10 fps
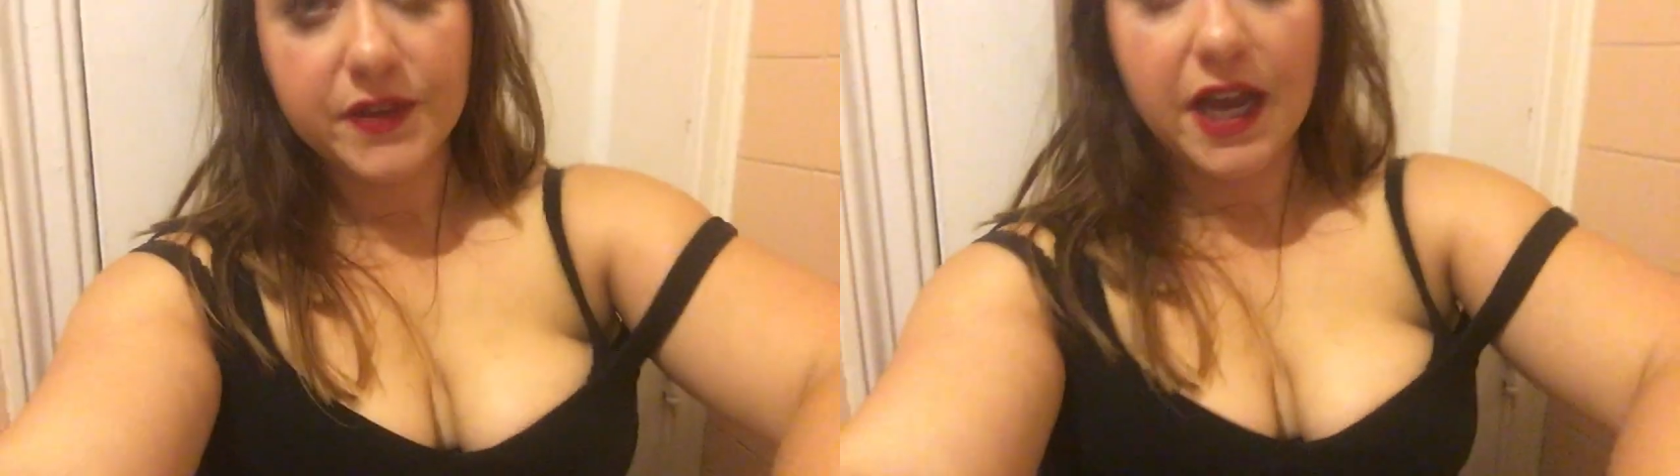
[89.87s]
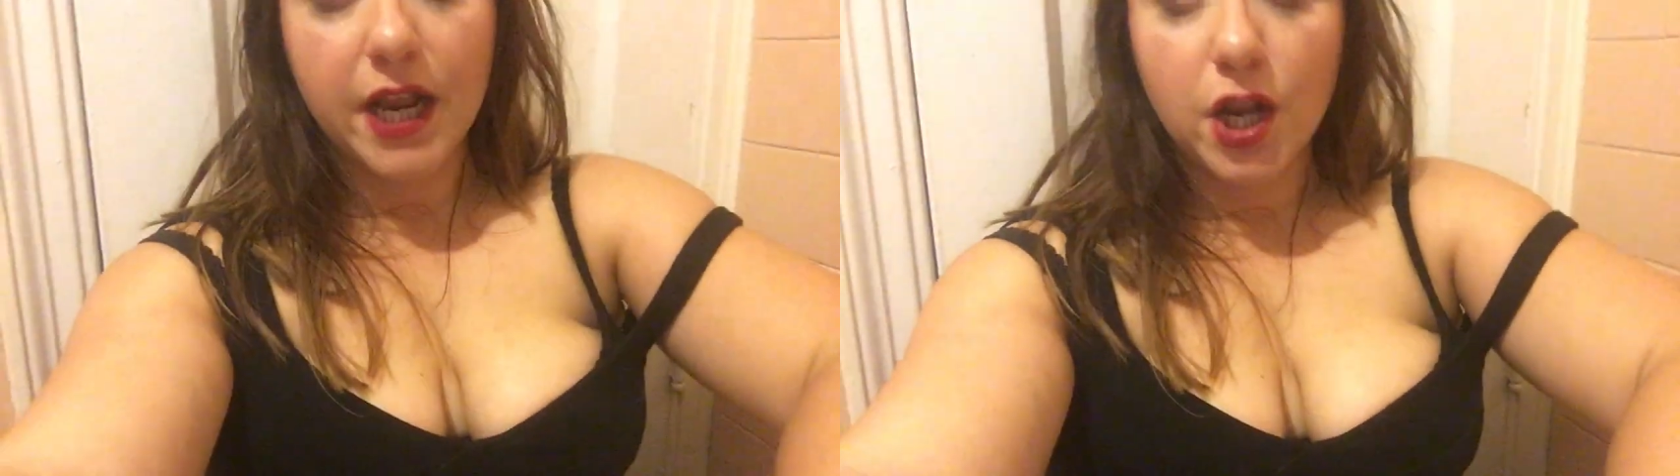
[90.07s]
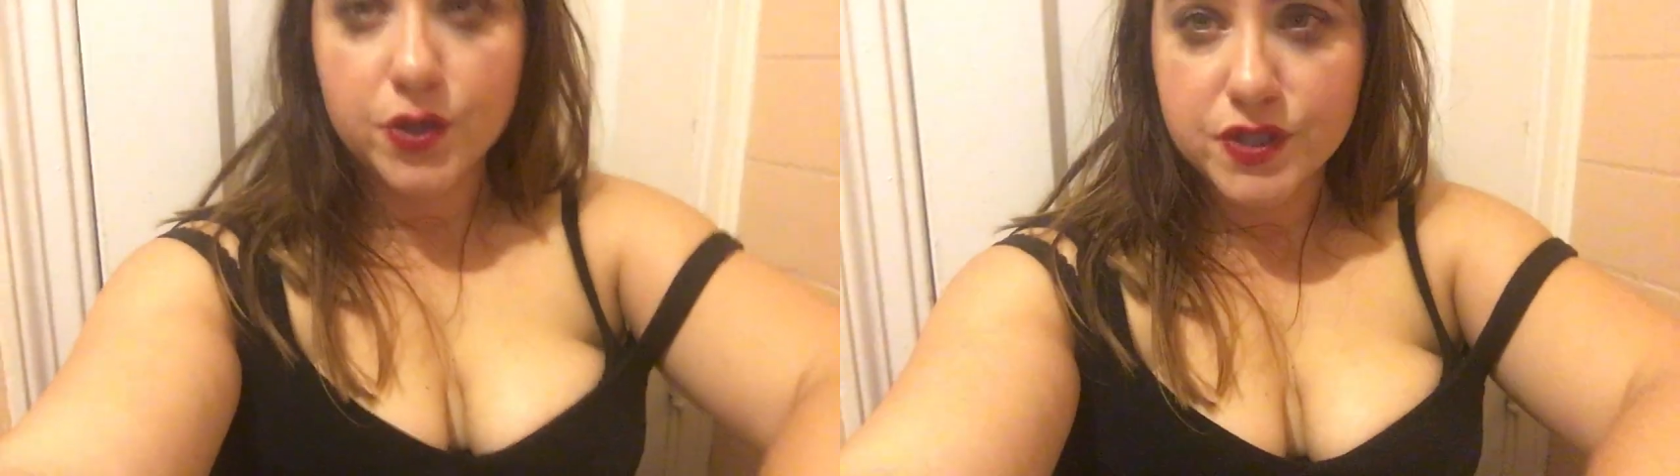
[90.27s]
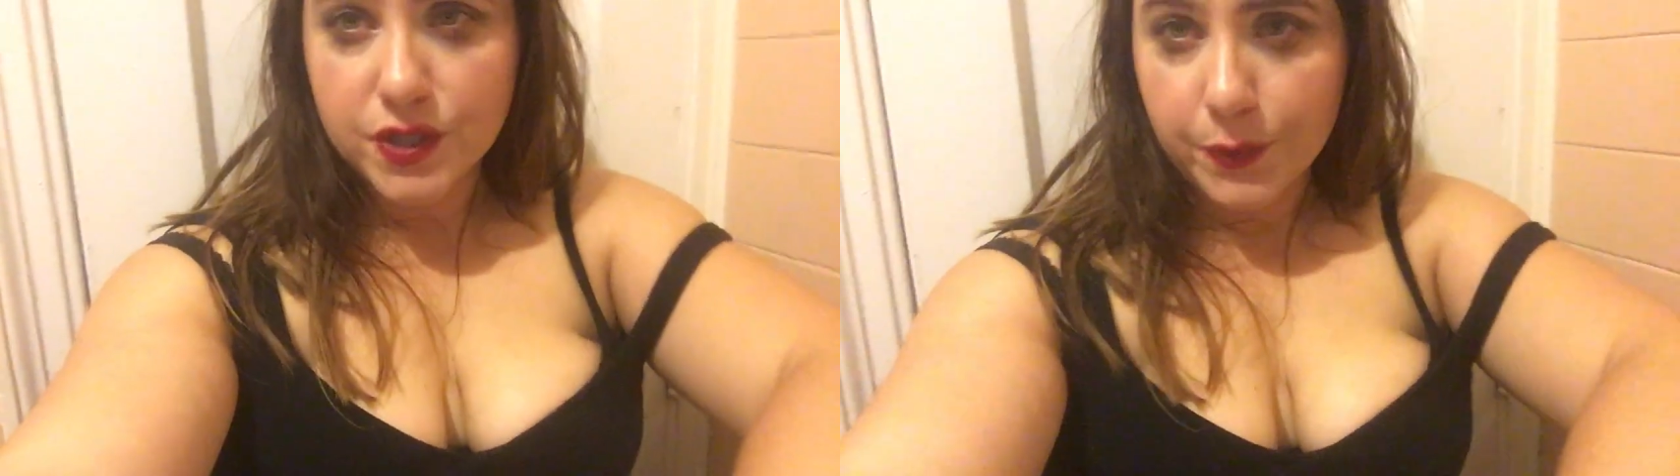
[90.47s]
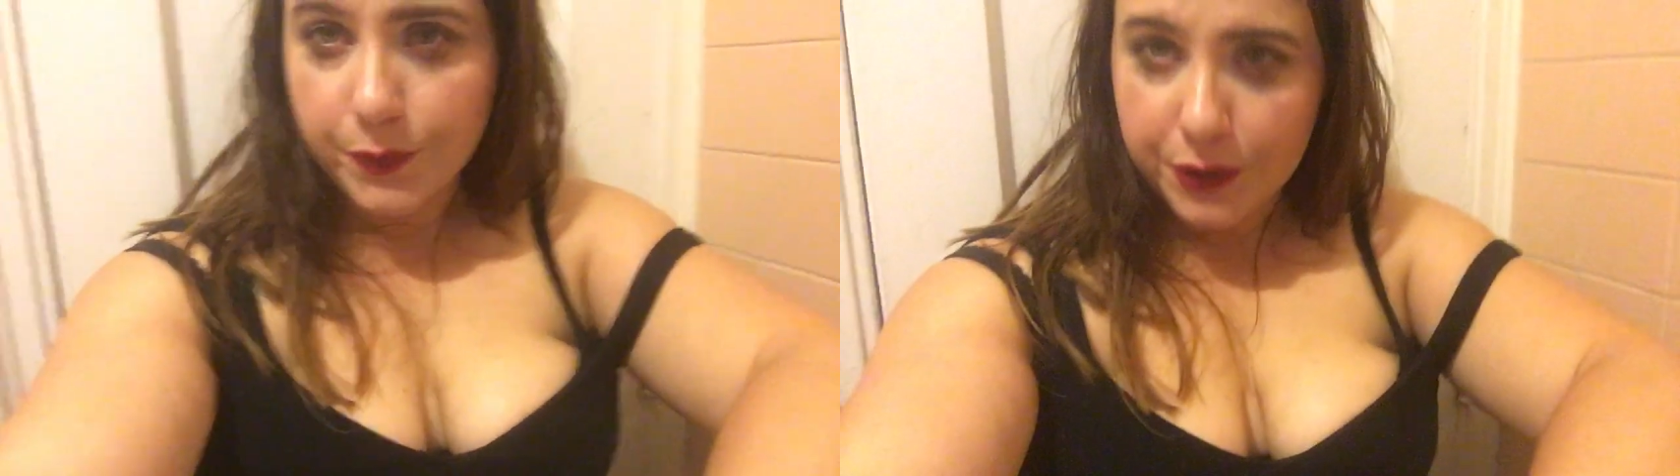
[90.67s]
I know
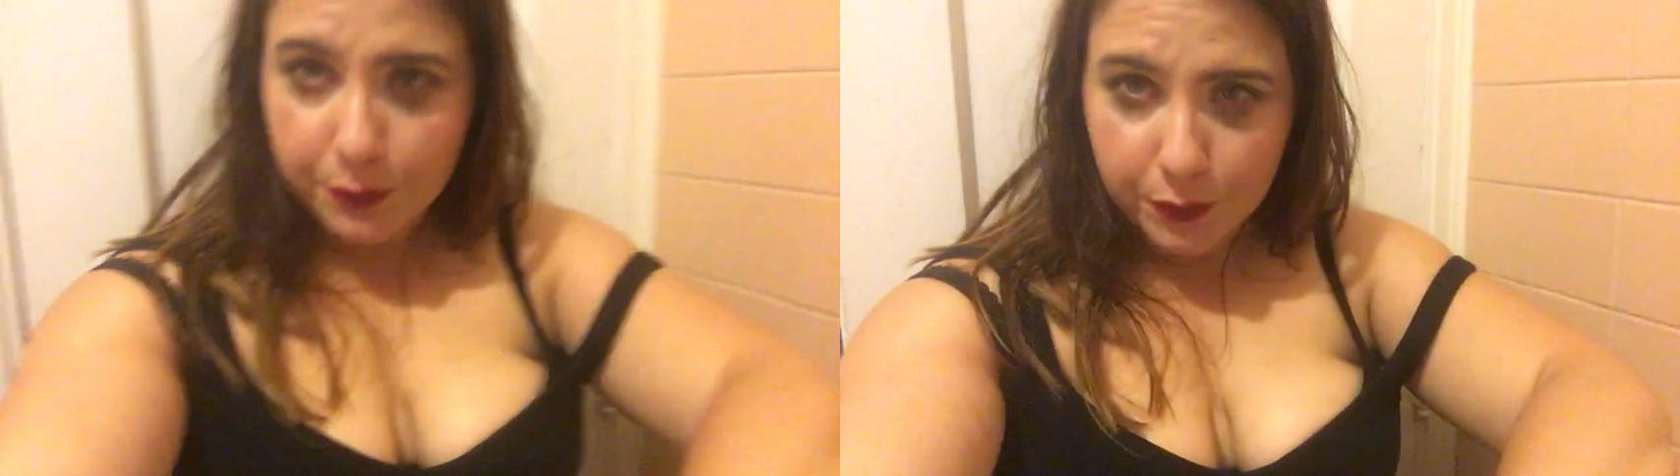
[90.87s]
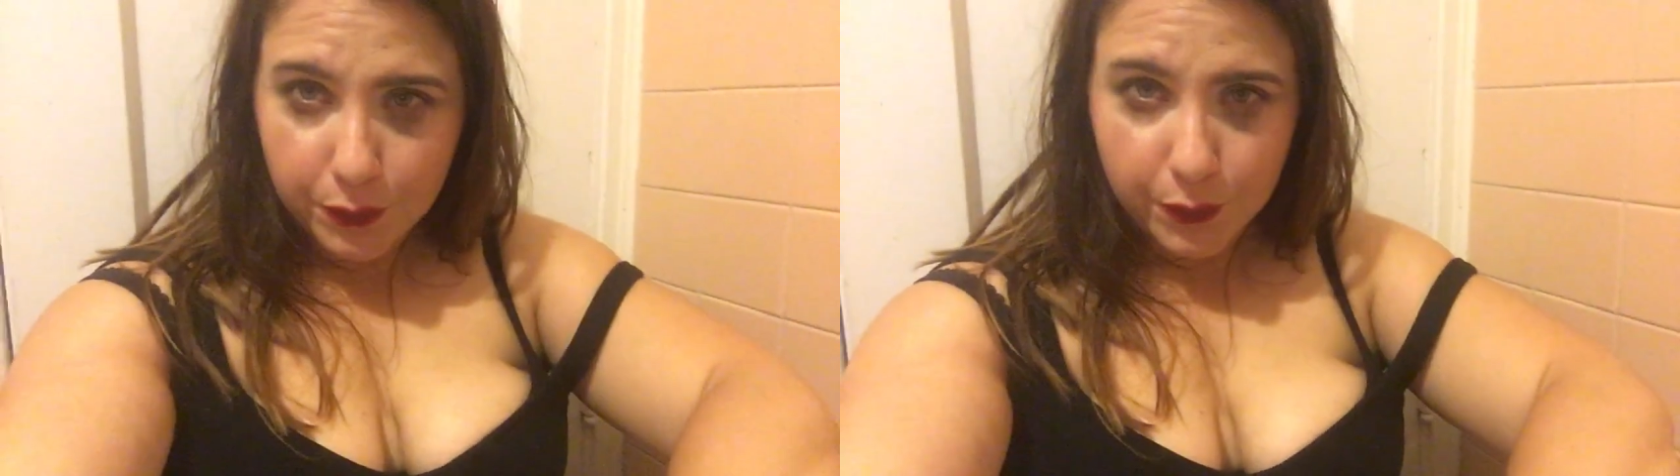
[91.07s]
some people